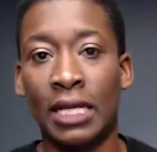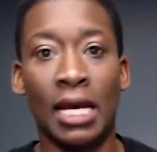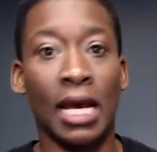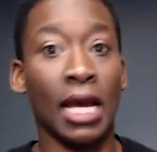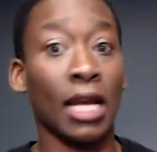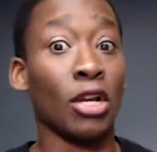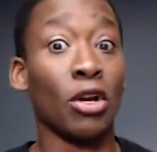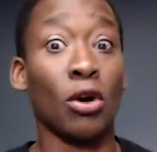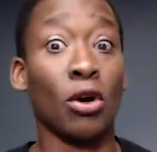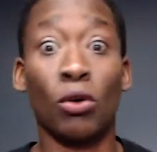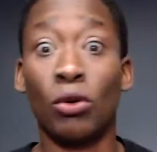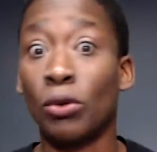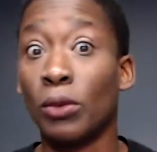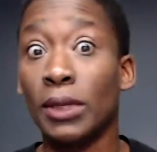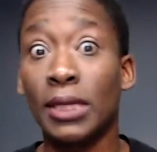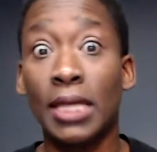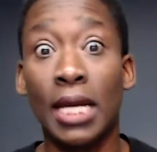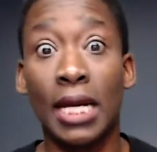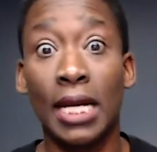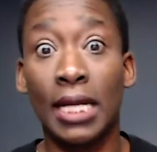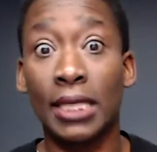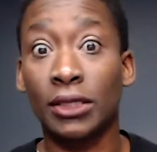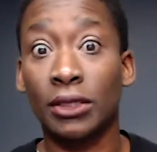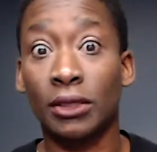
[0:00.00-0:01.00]
I go to a
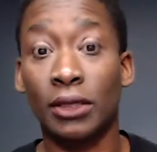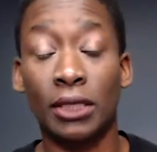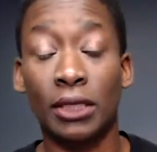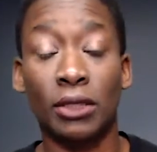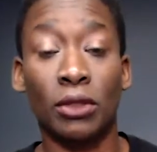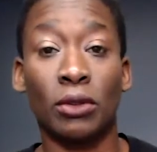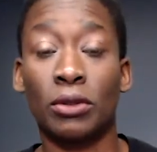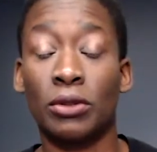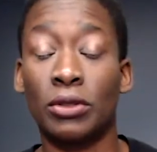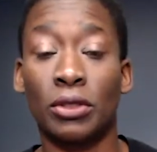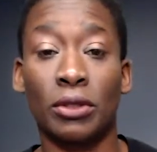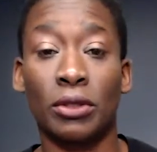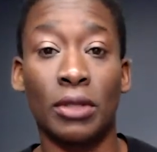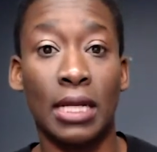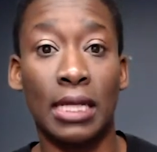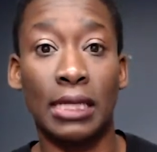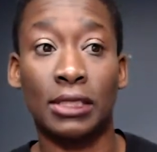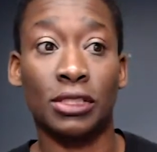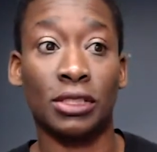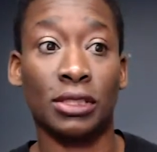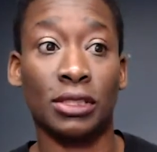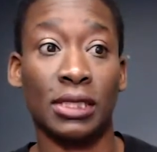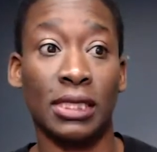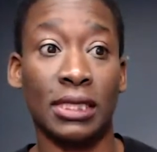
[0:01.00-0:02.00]
doctor, I go to a
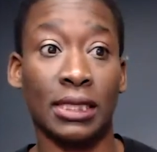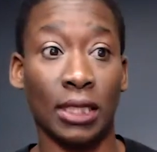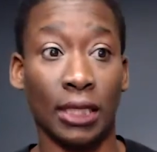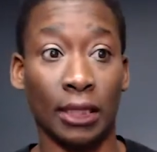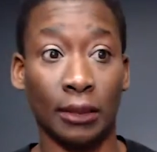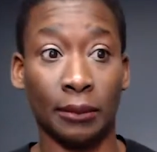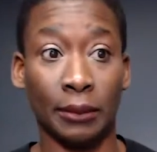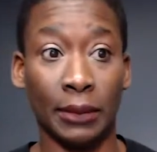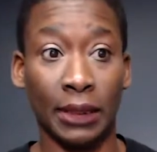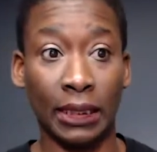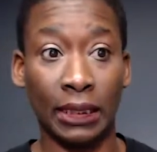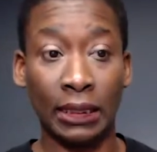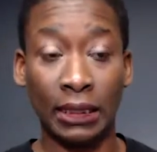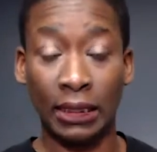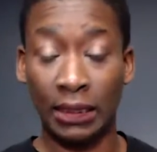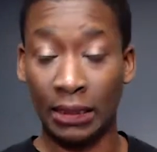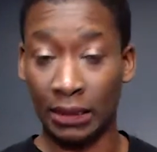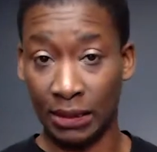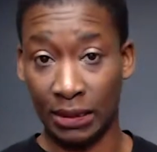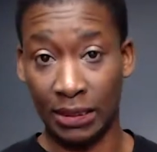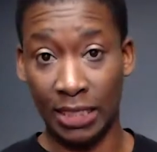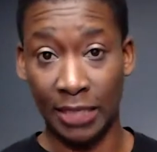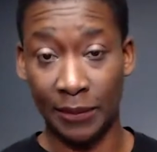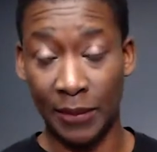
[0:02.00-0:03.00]
neurologist, they tell me
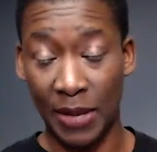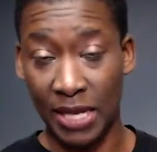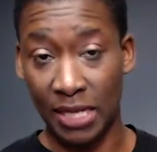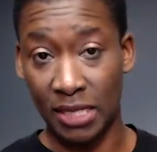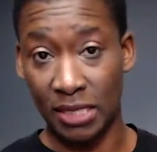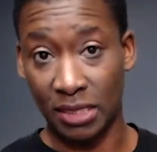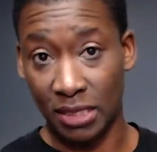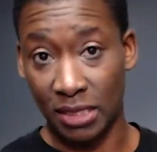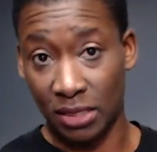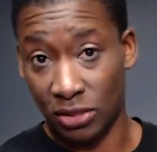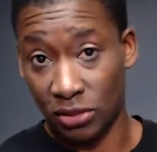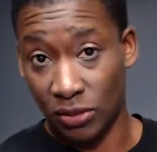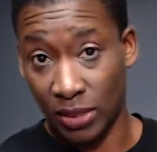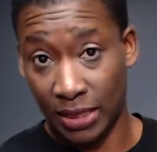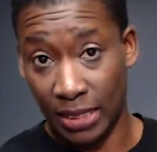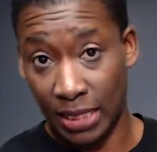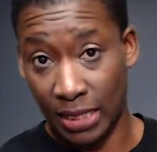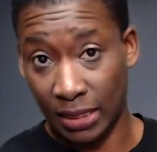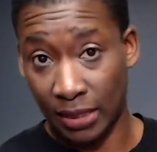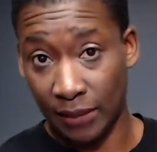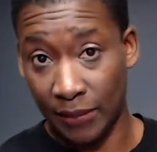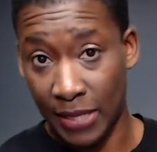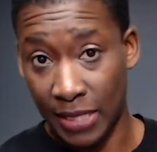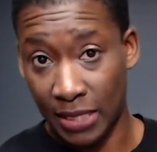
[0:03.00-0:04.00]
to take medicine. So I
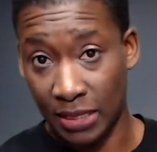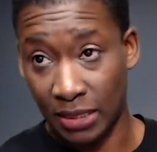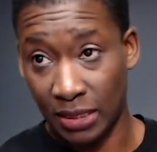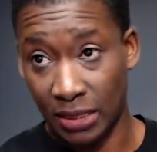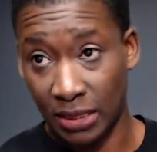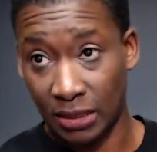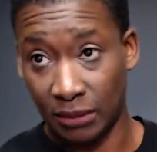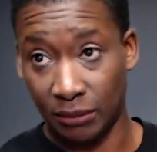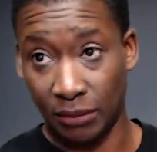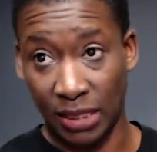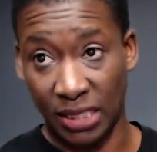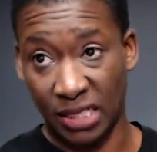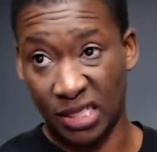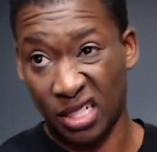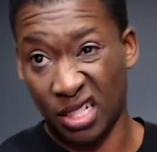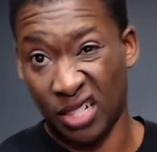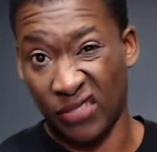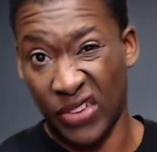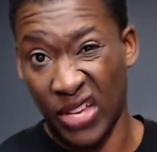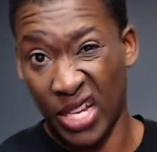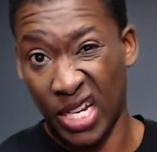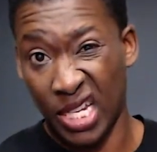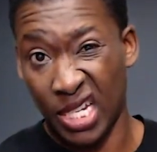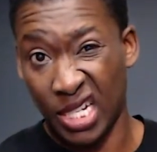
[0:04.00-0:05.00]
take the medicine, but I still have
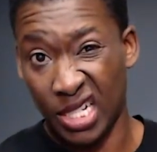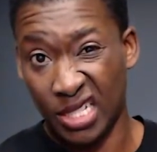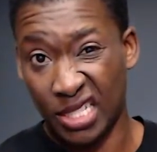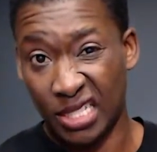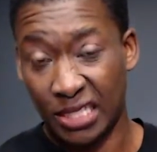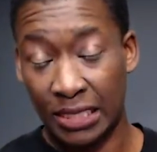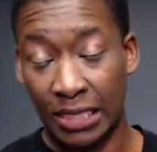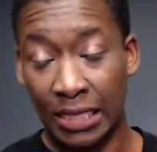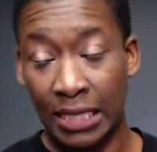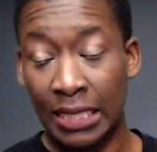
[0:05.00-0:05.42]
headaches.